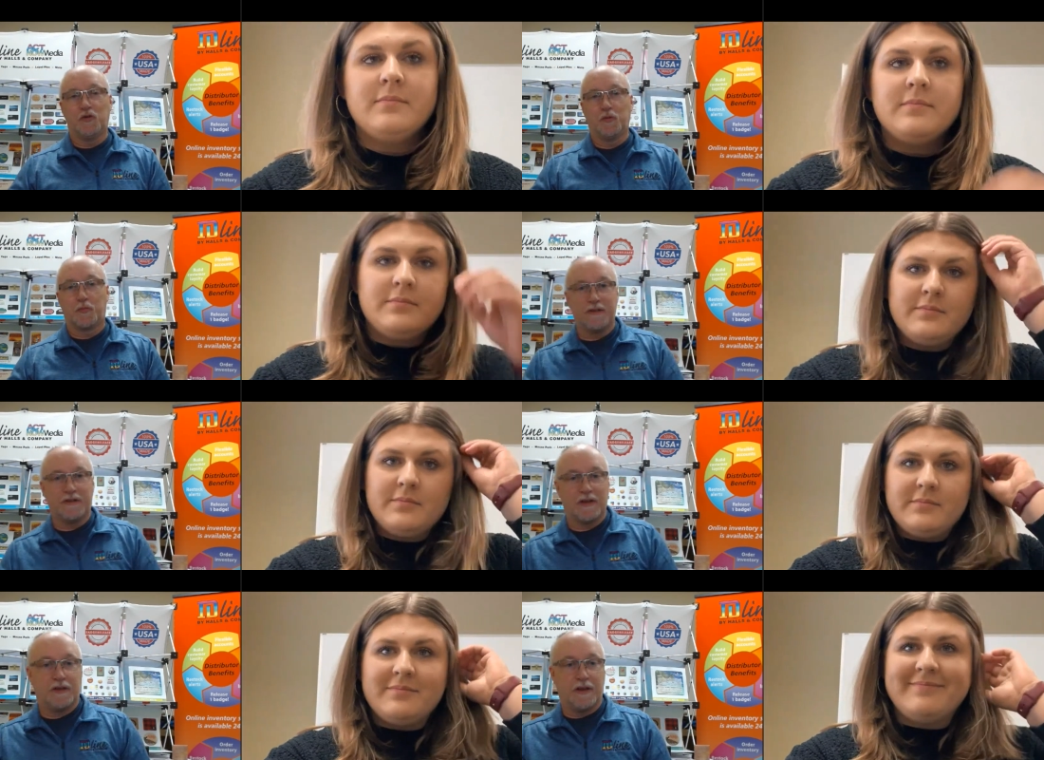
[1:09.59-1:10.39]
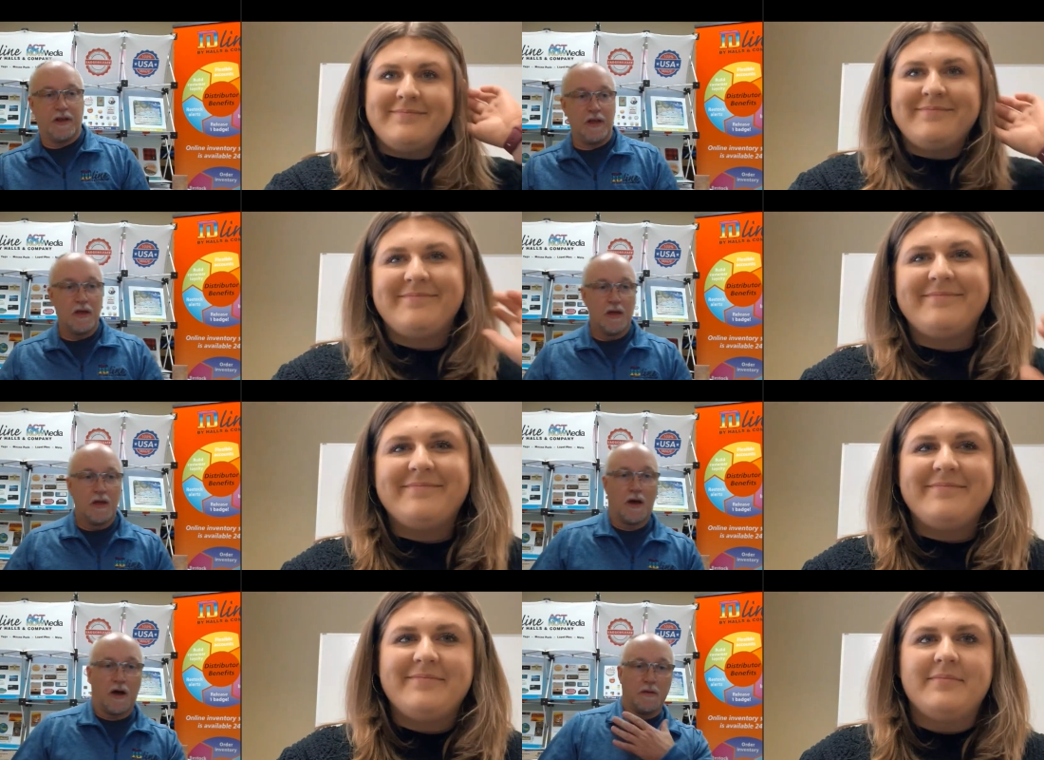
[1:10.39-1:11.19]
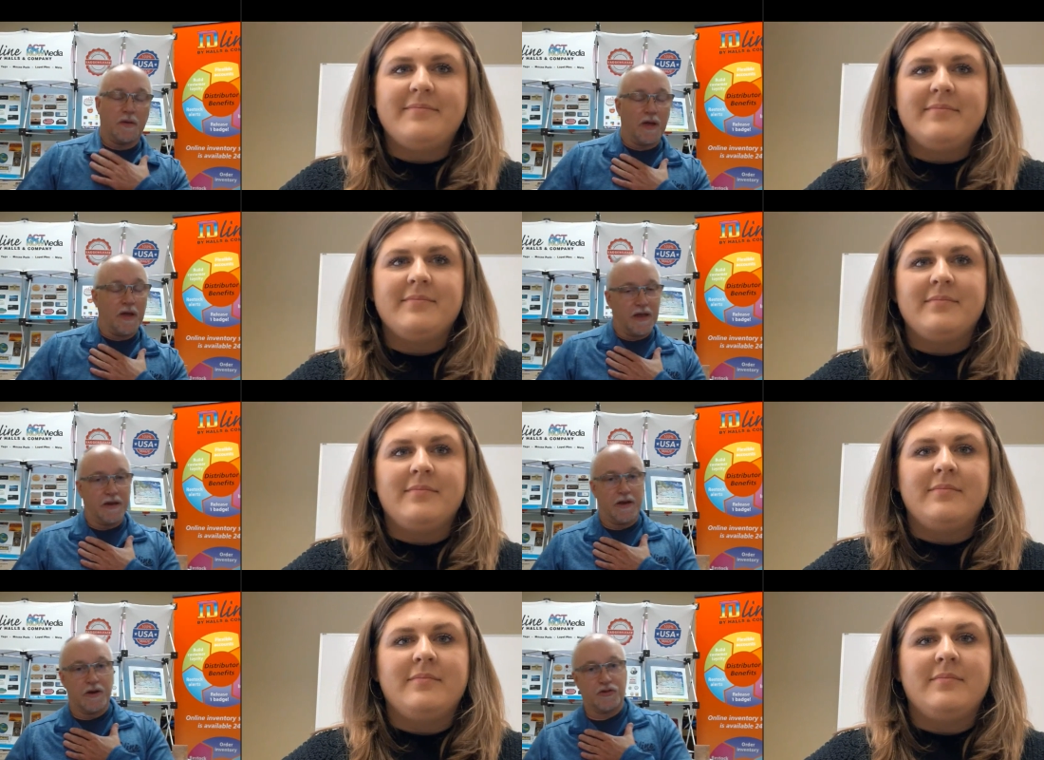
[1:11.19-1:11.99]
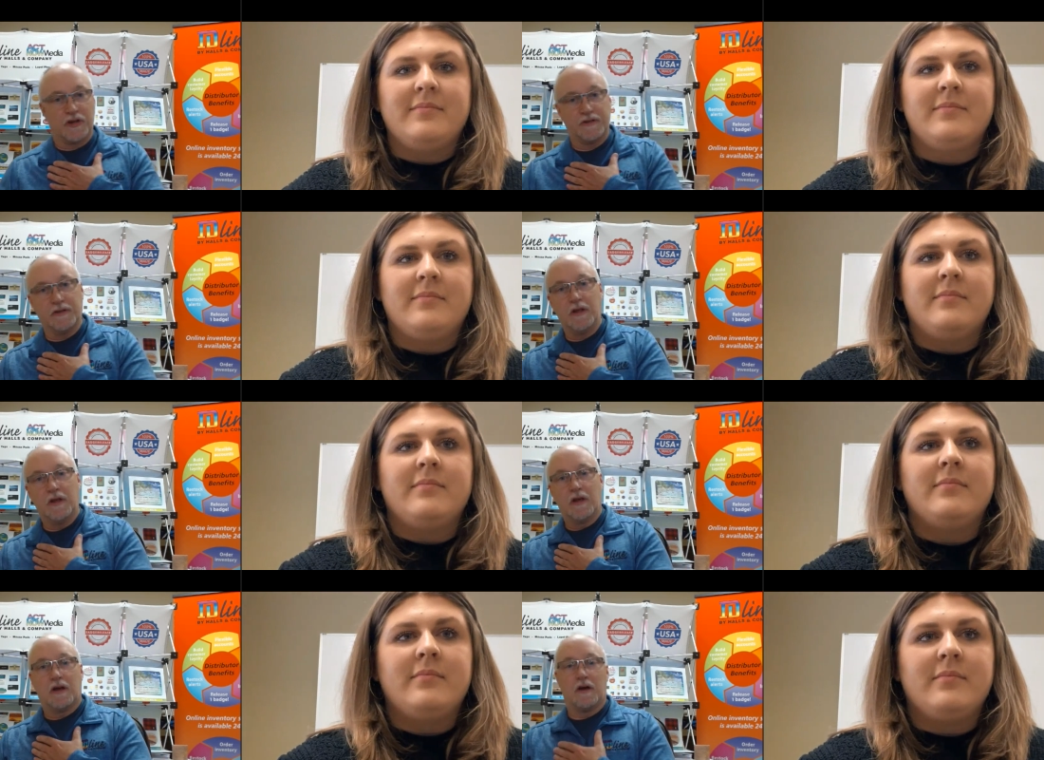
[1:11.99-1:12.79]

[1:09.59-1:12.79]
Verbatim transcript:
Speaker 1: present today. I am again Eric Johnson.